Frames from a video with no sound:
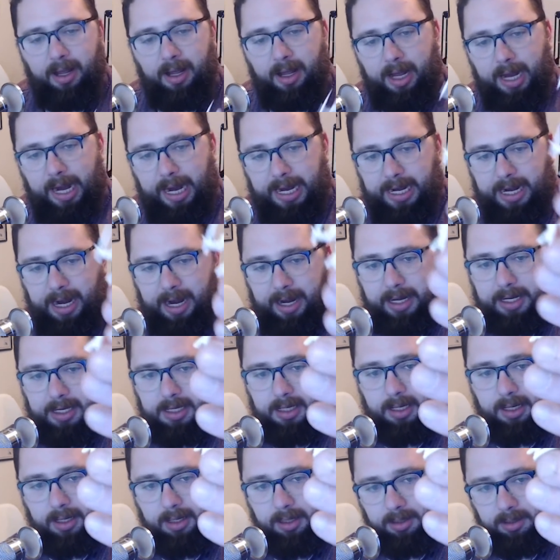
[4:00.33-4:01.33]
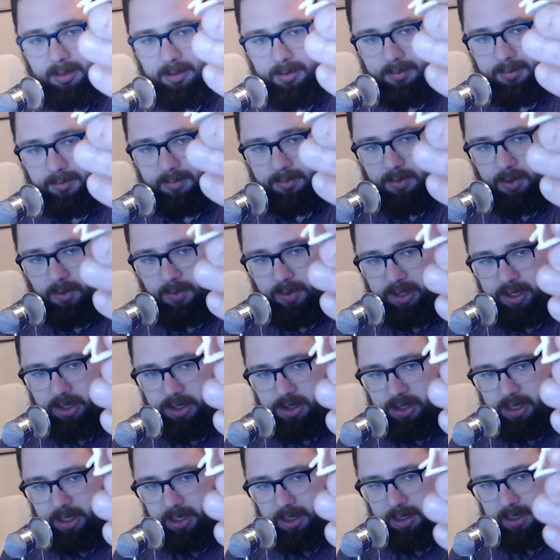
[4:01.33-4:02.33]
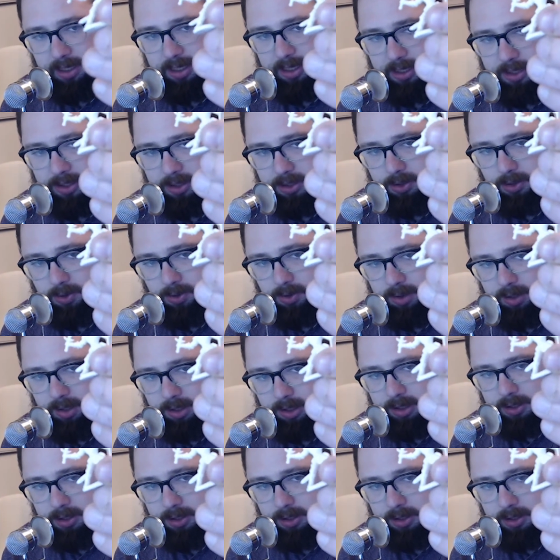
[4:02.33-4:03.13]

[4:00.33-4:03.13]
a knight with a shield and a sword.